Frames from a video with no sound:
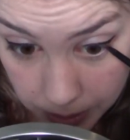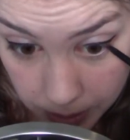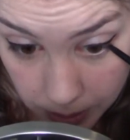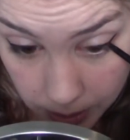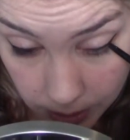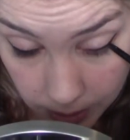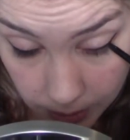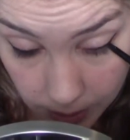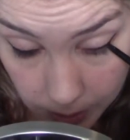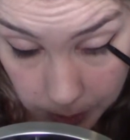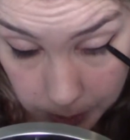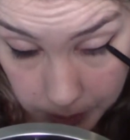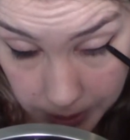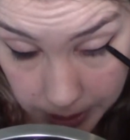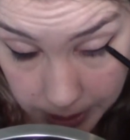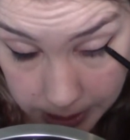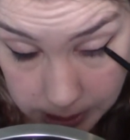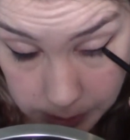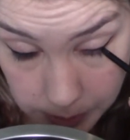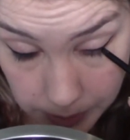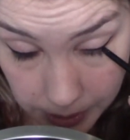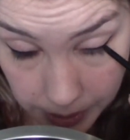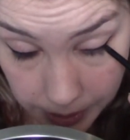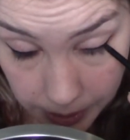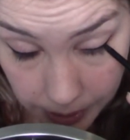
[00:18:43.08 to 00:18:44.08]
that
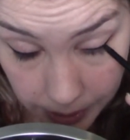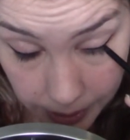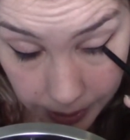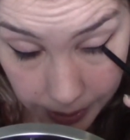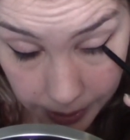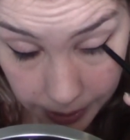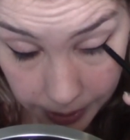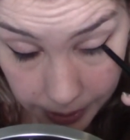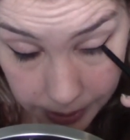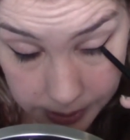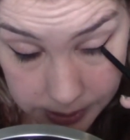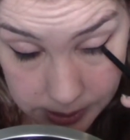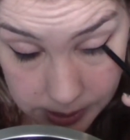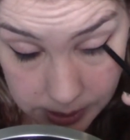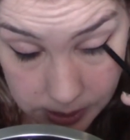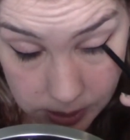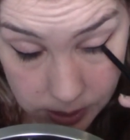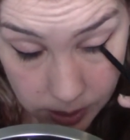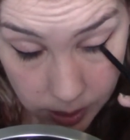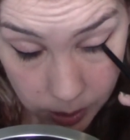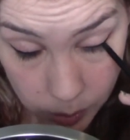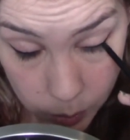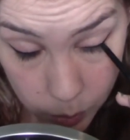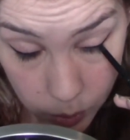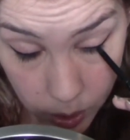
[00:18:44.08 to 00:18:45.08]
makes my eyes
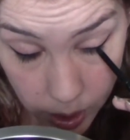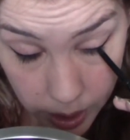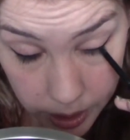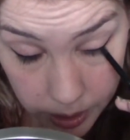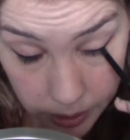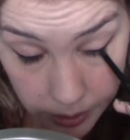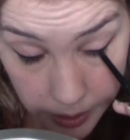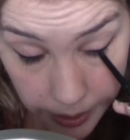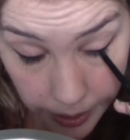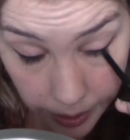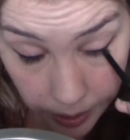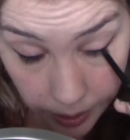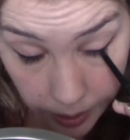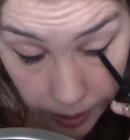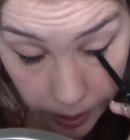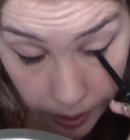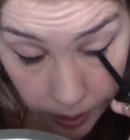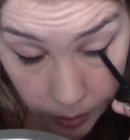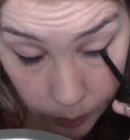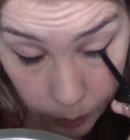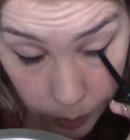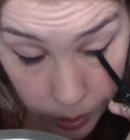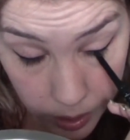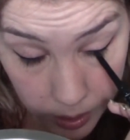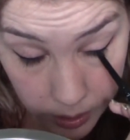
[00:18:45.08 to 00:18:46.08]
start watering,
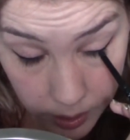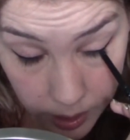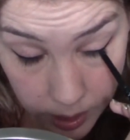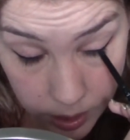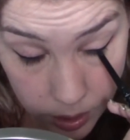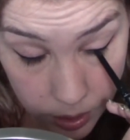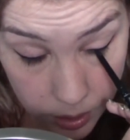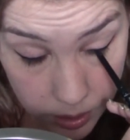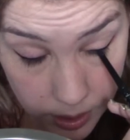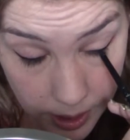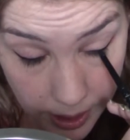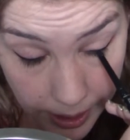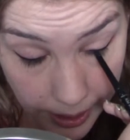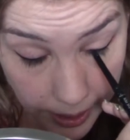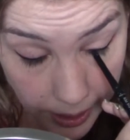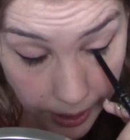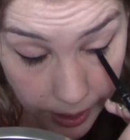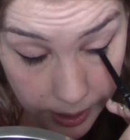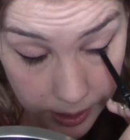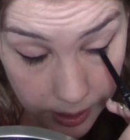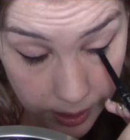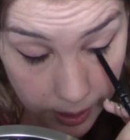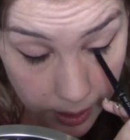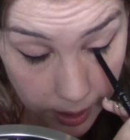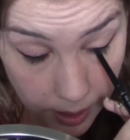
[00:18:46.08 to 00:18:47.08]
and when they do that,
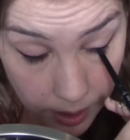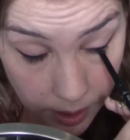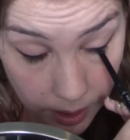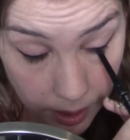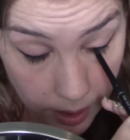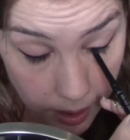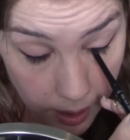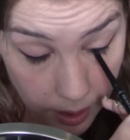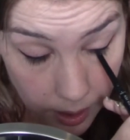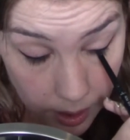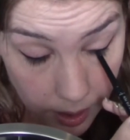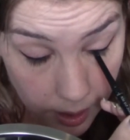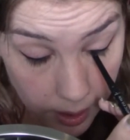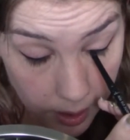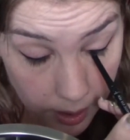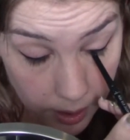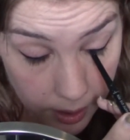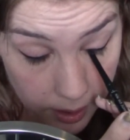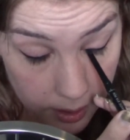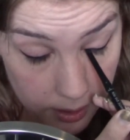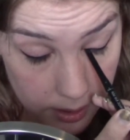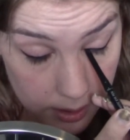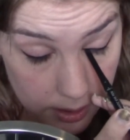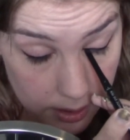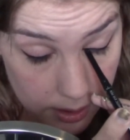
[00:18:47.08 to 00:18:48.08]

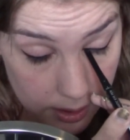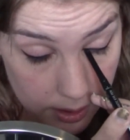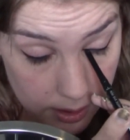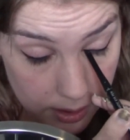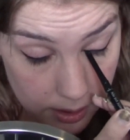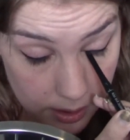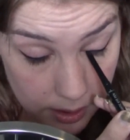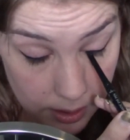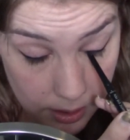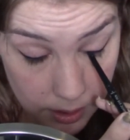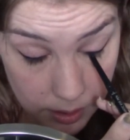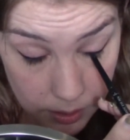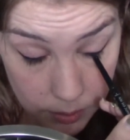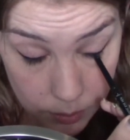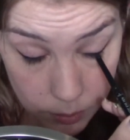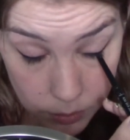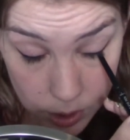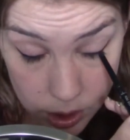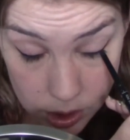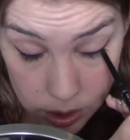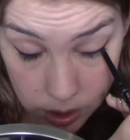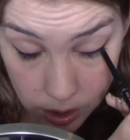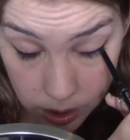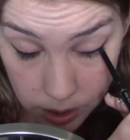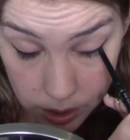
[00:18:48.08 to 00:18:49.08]
it's
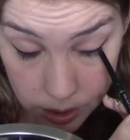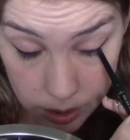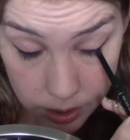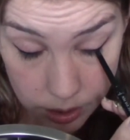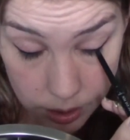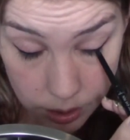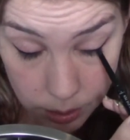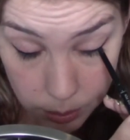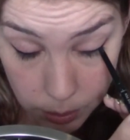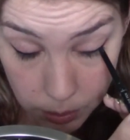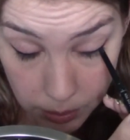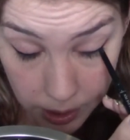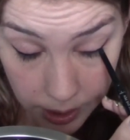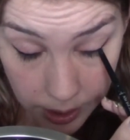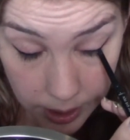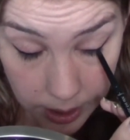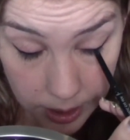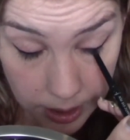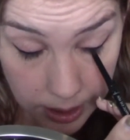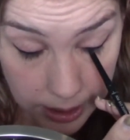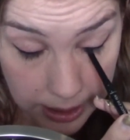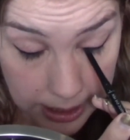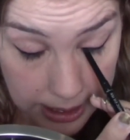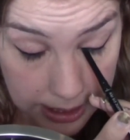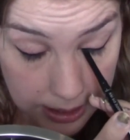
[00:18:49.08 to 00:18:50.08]
much harder to make it
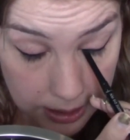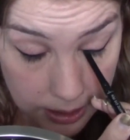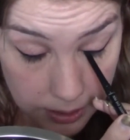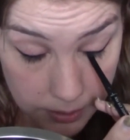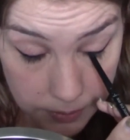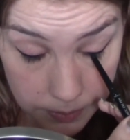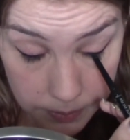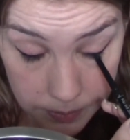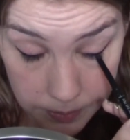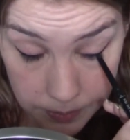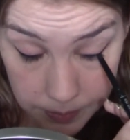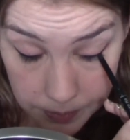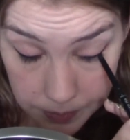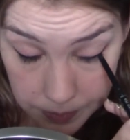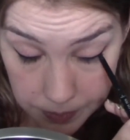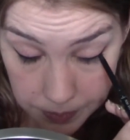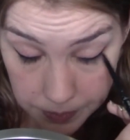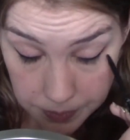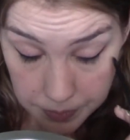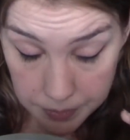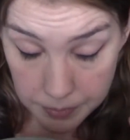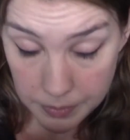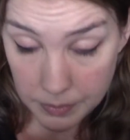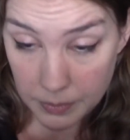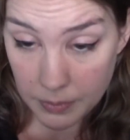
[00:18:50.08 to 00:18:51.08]
neat.
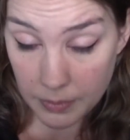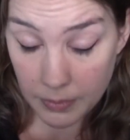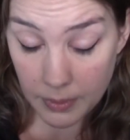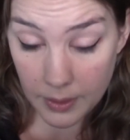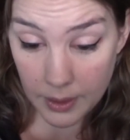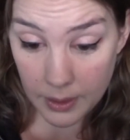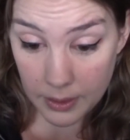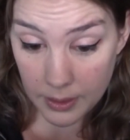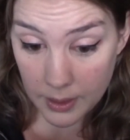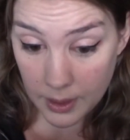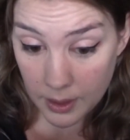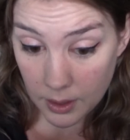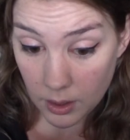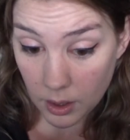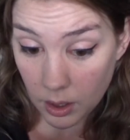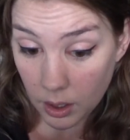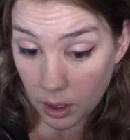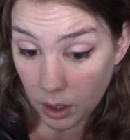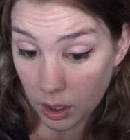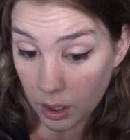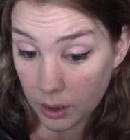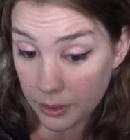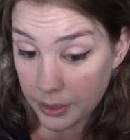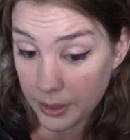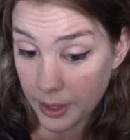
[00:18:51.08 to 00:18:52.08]
And then
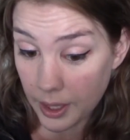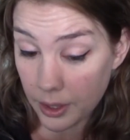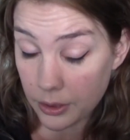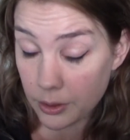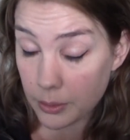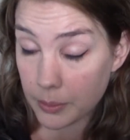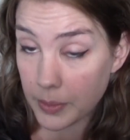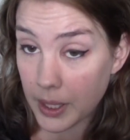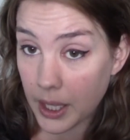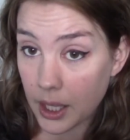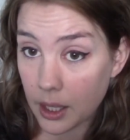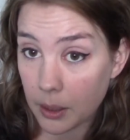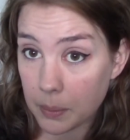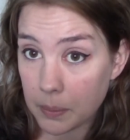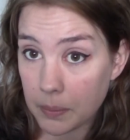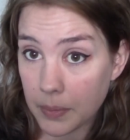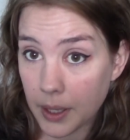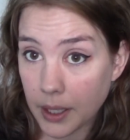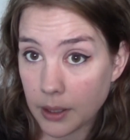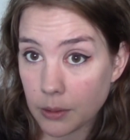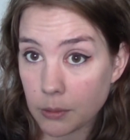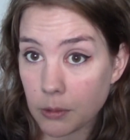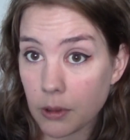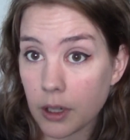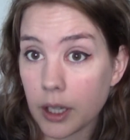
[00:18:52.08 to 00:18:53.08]
all the other makeup
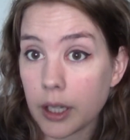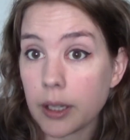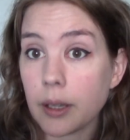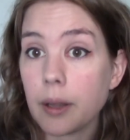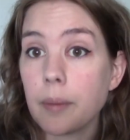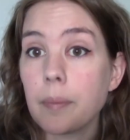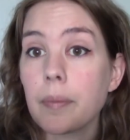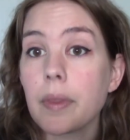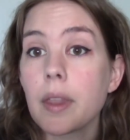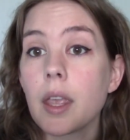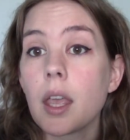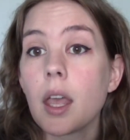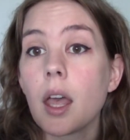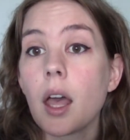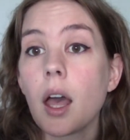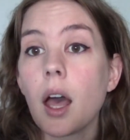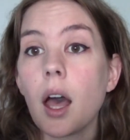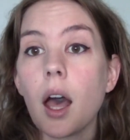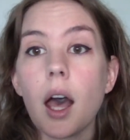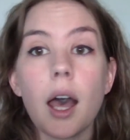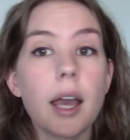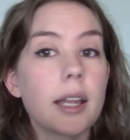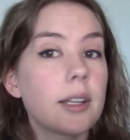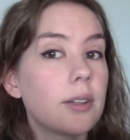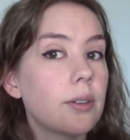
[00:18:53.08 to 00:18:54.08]
might front.
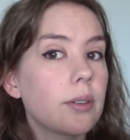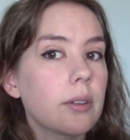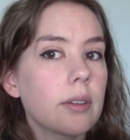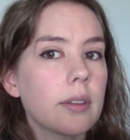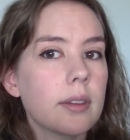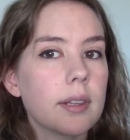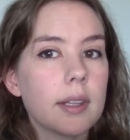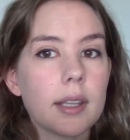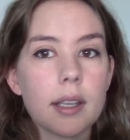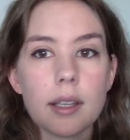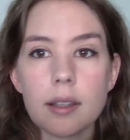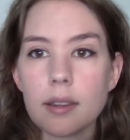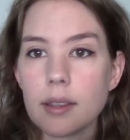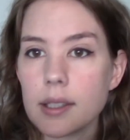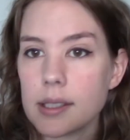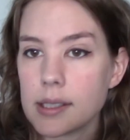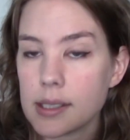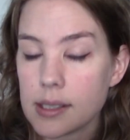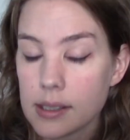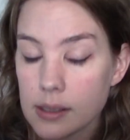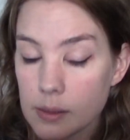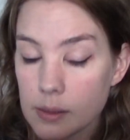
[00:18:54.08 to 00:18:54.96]
I don't think this